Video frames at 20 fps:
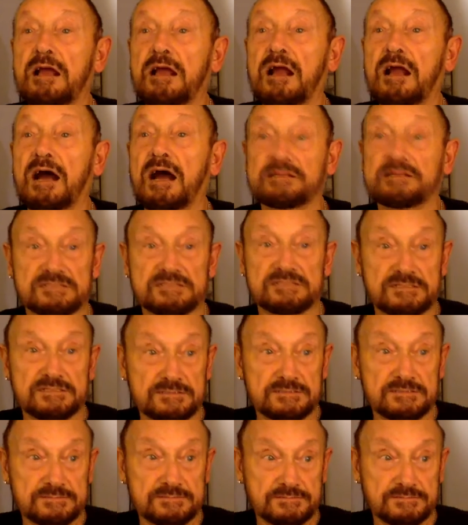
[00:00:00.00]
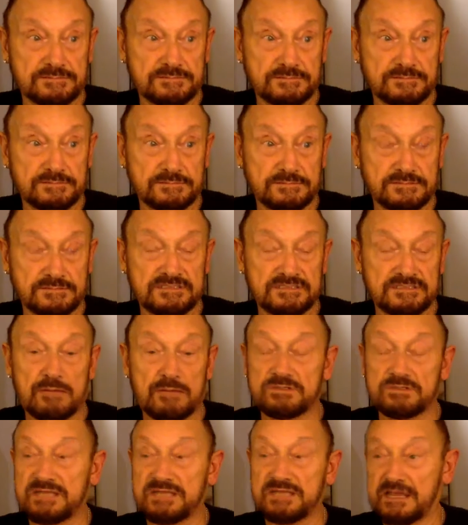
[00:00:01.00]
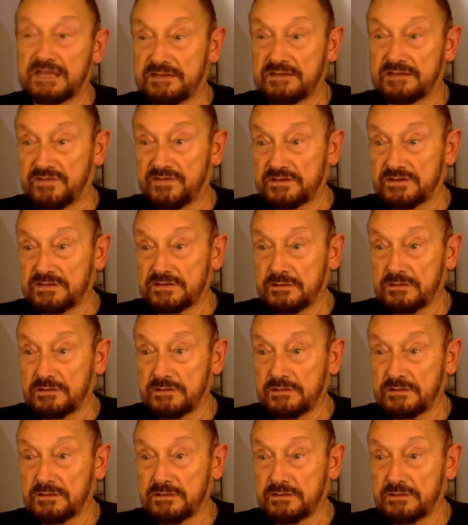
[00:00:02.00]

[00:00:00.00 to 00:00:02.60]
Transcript: cut. And that was the end of it.